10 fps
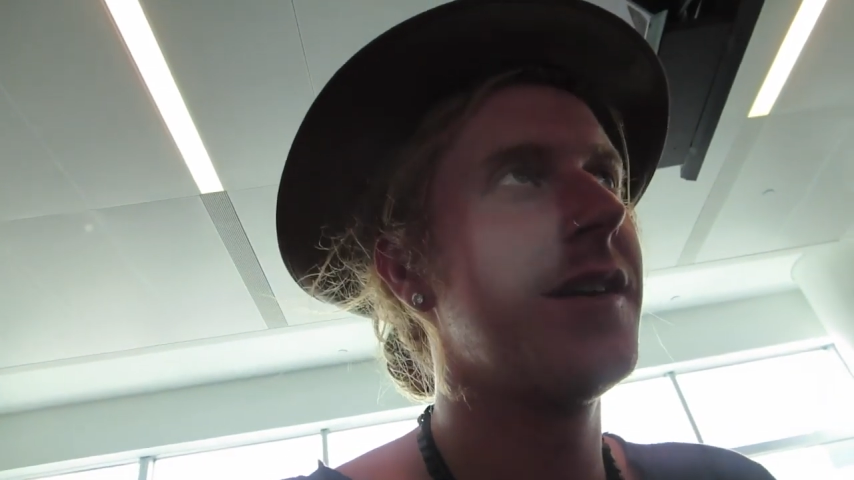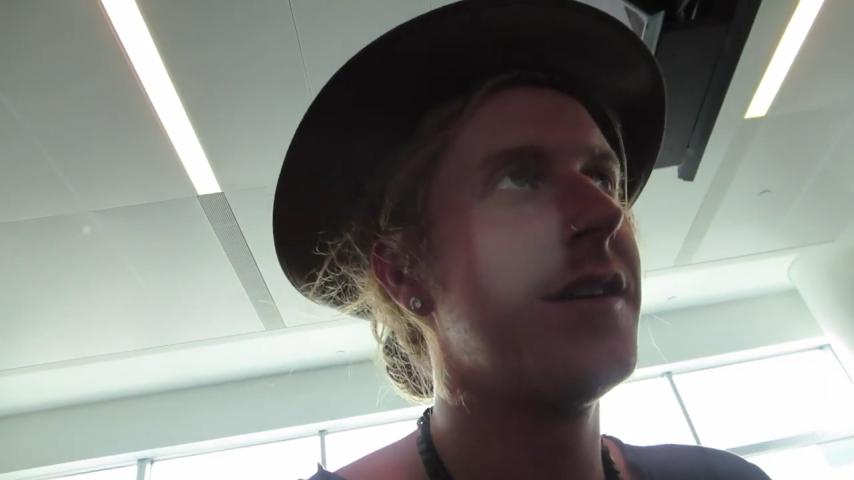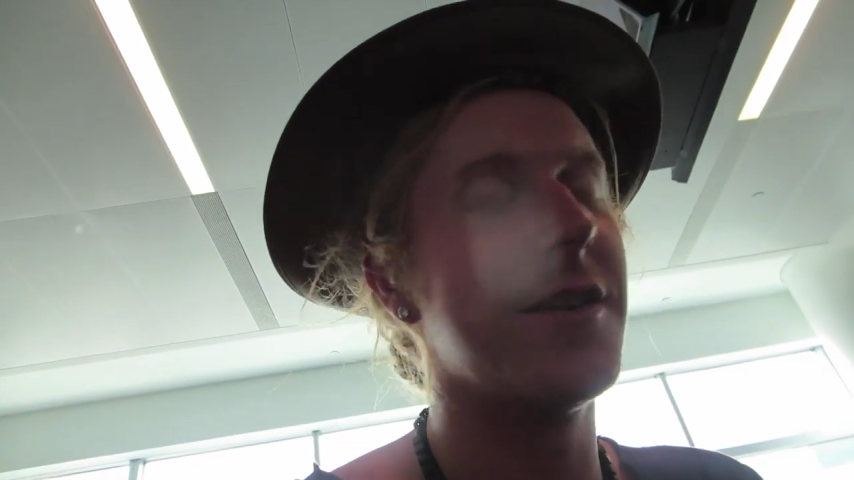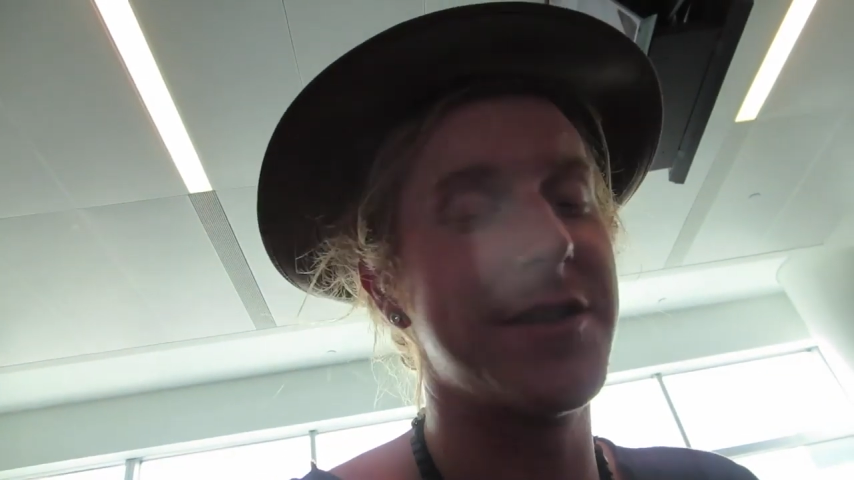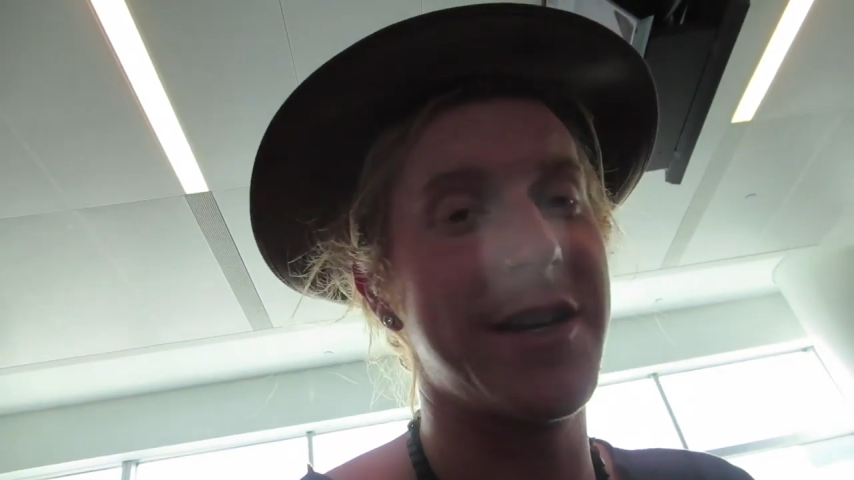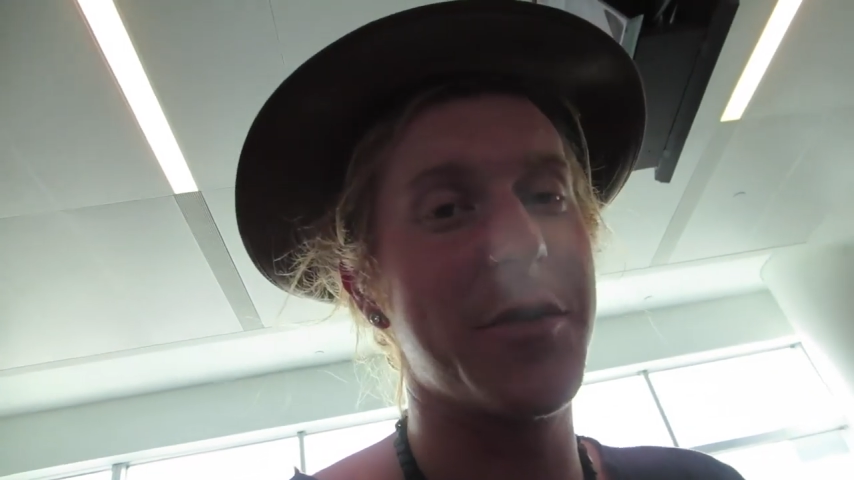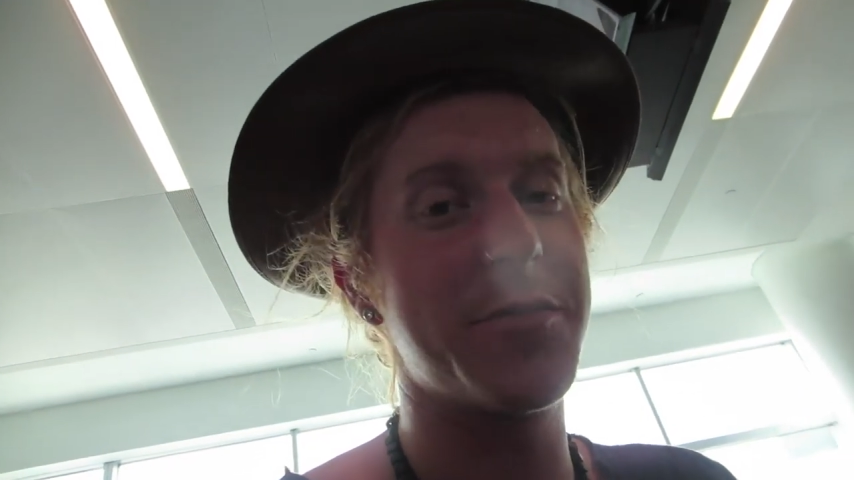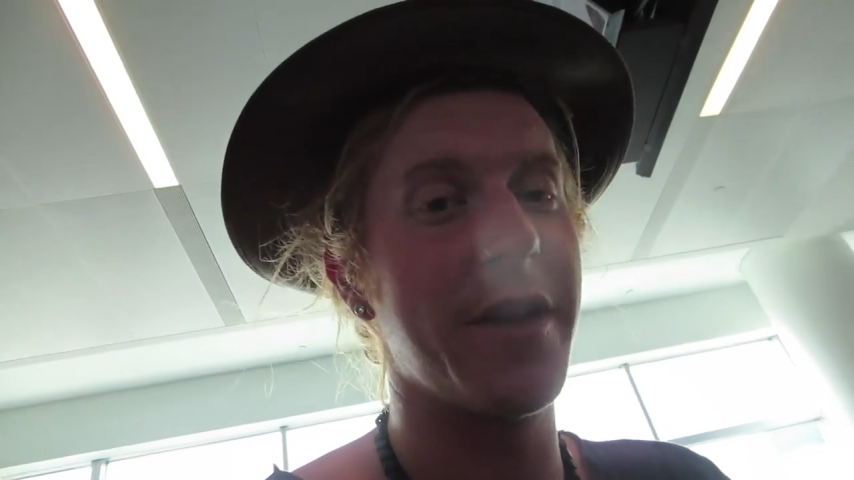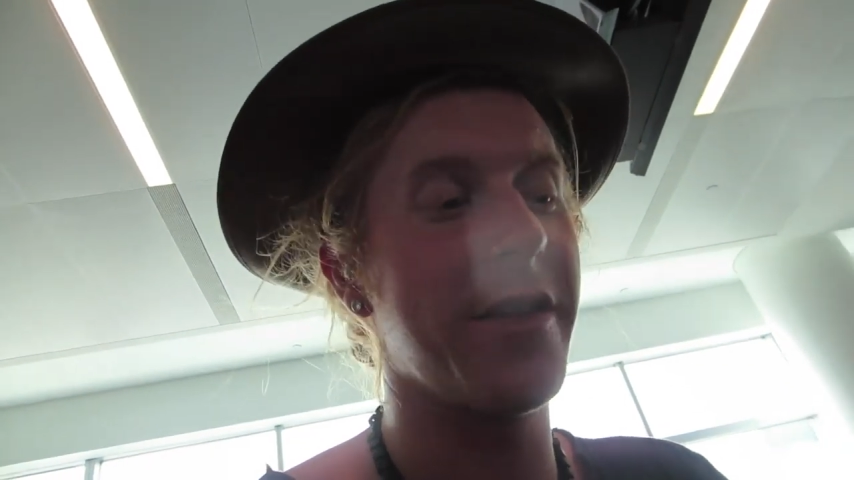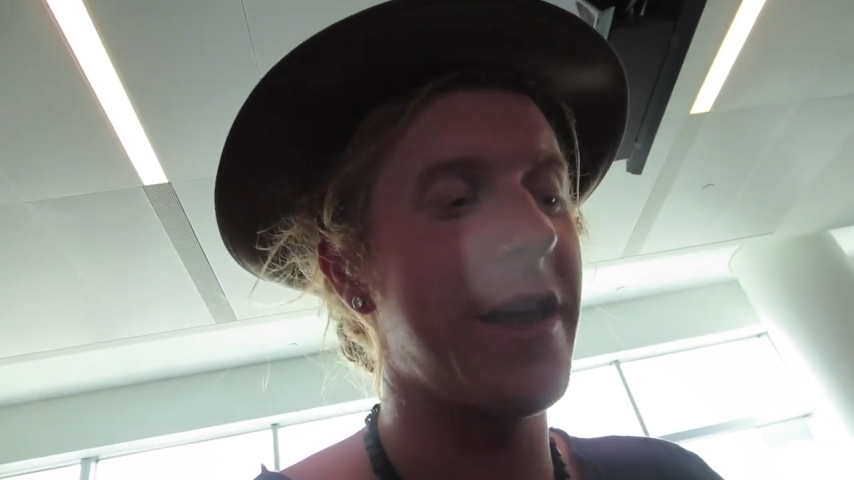Doesn't get much
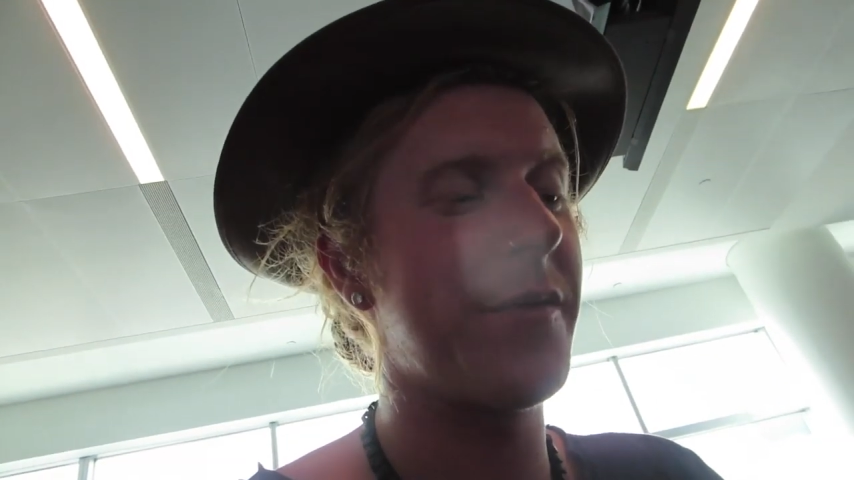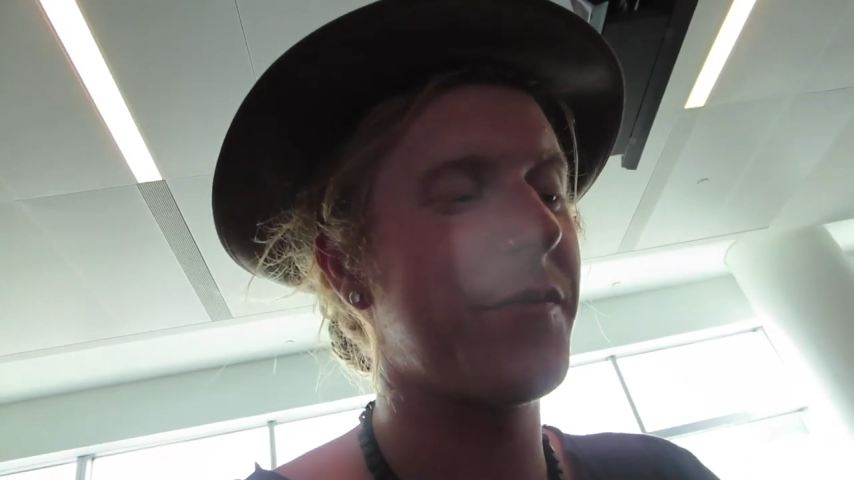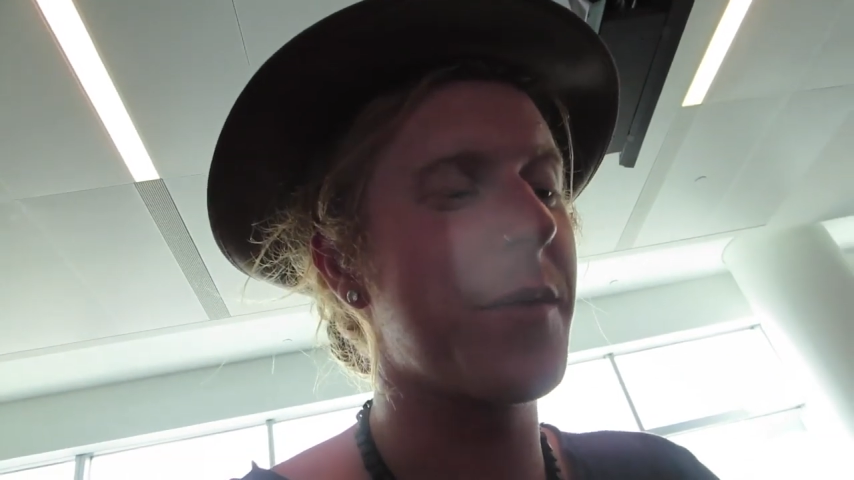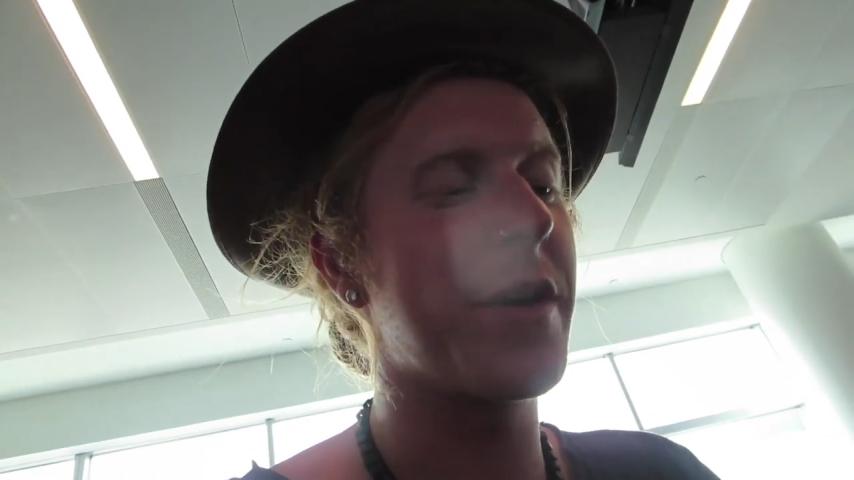better than that.